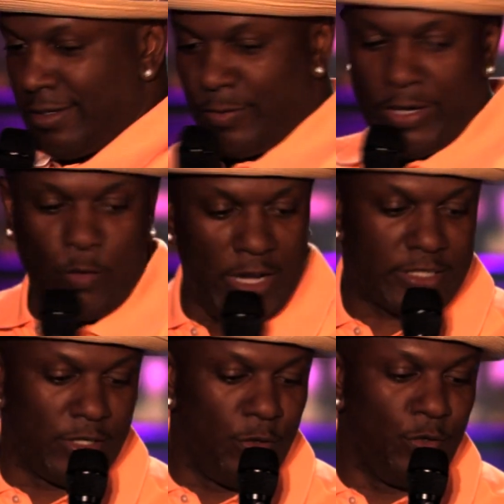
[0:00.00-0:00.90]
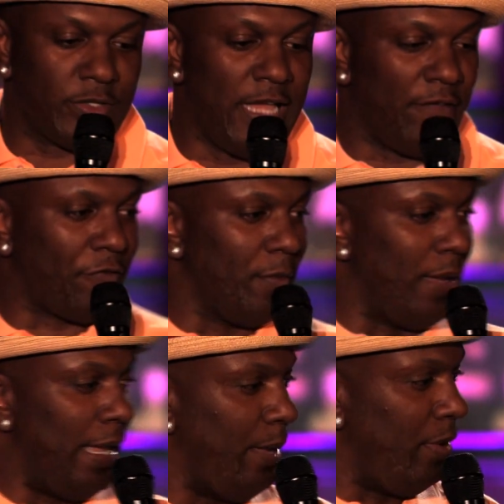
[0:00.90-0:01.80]
Quick question, who's not from
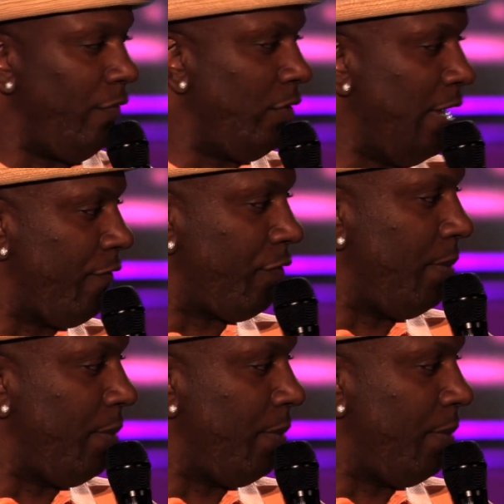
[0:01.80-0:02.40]
Miami? If you're not from